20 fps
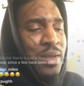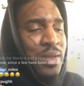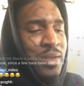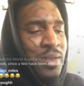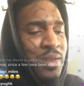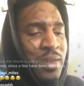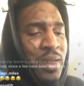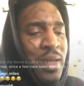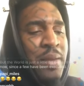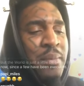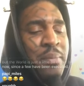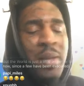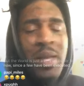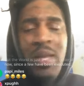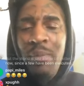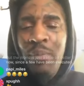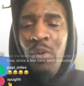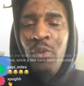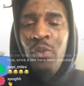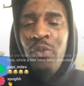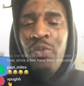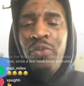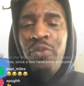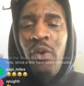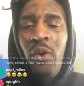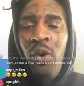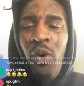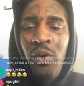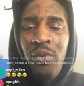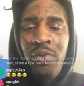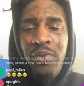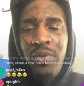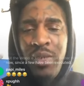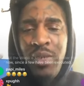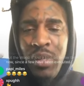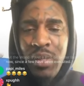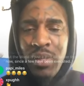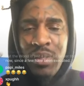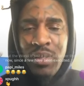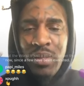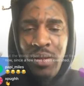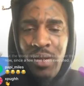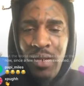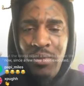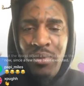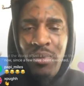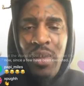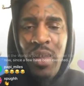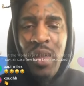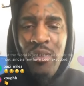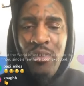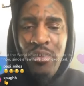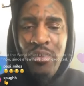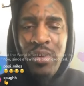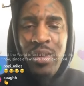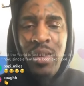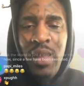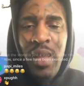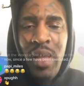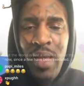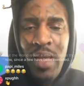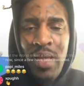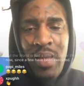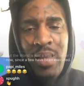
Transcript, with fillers: like people fall for this stuff every day.